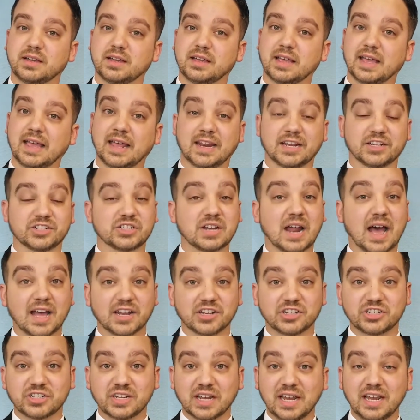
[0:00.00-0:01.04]
And it's not
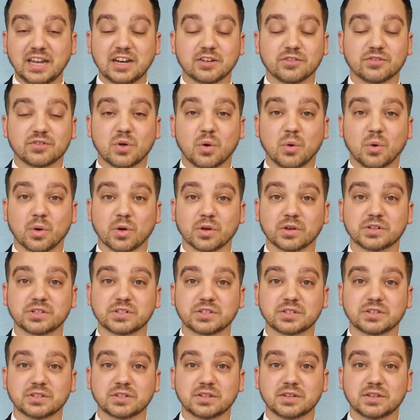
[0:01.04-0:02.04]
seen, of course,